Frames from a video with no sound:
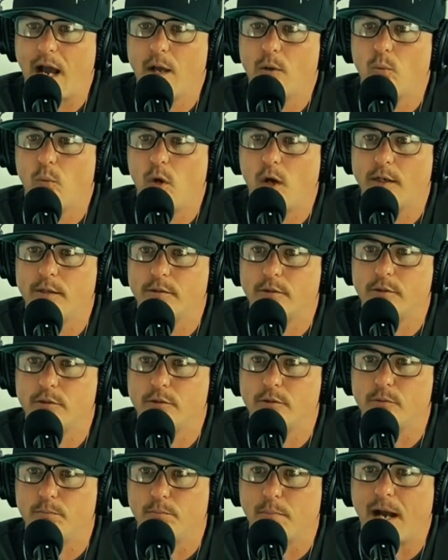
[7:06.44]
want
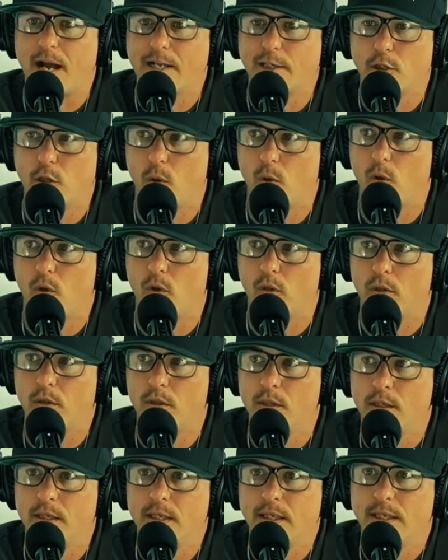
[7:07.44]
to, my goal
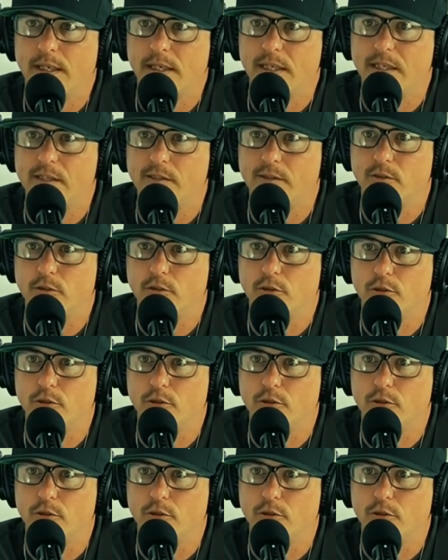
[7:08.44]
is